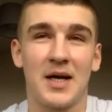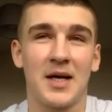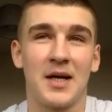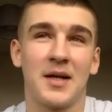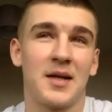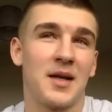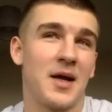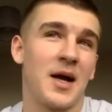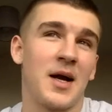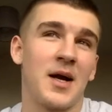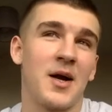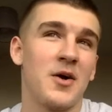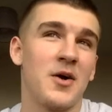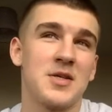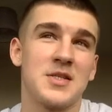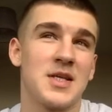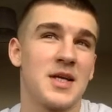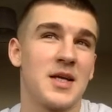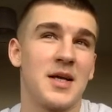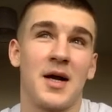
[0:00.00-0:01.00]
I
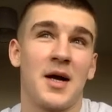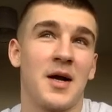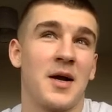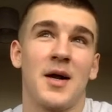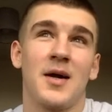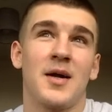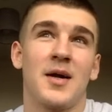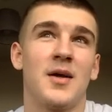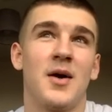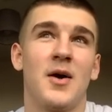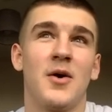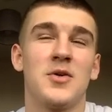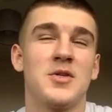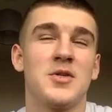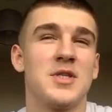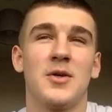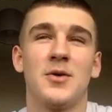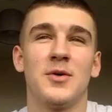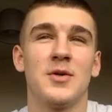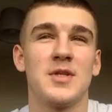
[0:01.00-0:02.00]
can't say. I
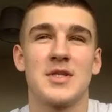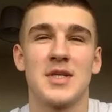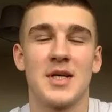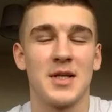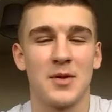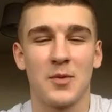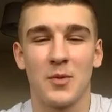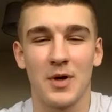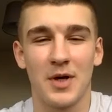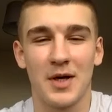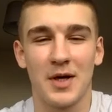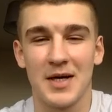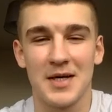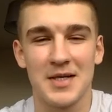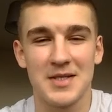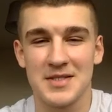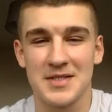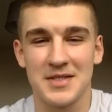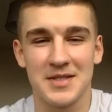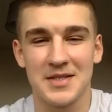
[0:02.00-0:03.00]
honestly couldn't say that one guy
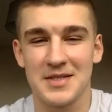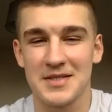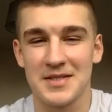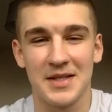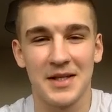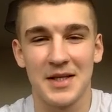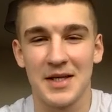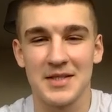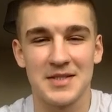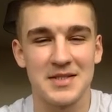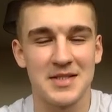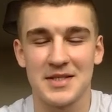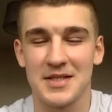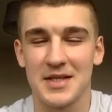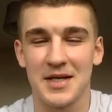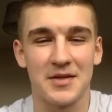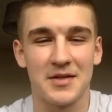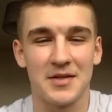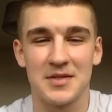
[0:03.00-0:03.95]
is the laziest guy.